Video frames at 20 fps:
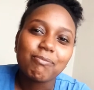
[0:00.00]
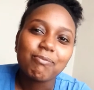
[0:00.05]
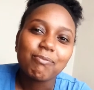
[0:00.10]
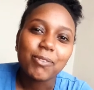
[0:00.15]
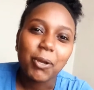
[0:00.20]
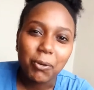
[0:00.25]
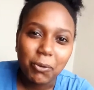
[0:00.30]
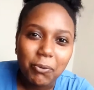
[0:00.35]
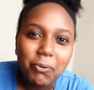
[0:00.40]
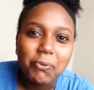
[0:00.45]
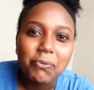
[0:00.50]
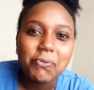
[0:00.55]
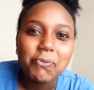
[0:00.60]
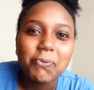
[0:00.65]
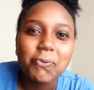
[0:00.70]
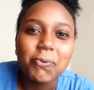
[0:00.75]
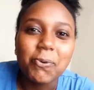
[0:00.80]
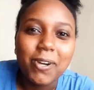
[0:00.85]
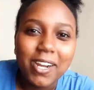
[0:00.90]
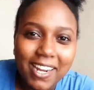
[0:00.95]
Oh,
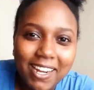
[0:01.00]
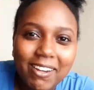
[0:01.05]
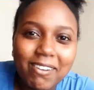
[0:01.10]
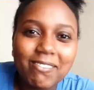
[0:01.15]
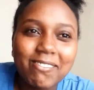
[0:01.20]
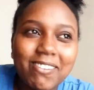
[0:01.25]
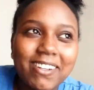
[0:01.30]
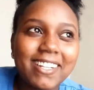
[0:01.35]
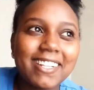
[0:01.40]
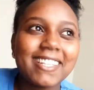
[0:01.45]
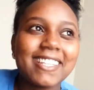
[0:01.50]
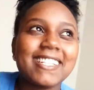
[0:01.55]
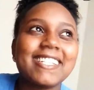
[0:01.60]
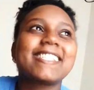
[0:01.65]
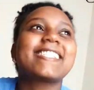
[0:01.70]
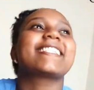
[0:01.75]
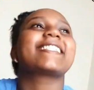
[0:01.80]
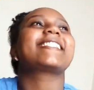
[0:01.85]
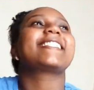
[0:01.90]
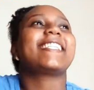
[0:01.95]
why am I this
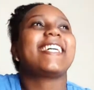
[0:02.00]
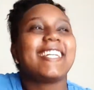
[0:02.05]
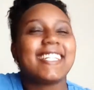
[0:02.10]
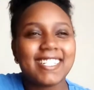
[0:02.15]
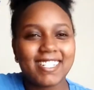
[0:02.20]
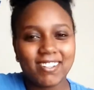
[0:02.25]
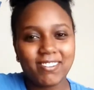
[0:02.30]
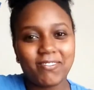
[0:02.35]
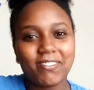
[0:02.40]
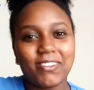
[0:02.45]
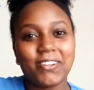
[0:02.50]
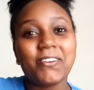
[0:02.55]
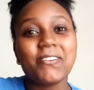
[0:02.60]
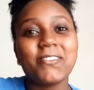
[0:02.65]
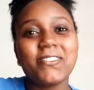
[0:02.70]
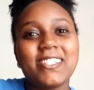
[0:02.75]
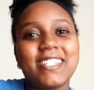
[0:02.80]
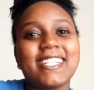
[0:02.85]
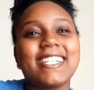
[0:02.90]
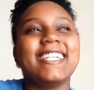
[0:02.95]
excited?
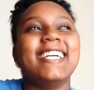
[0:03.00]
Because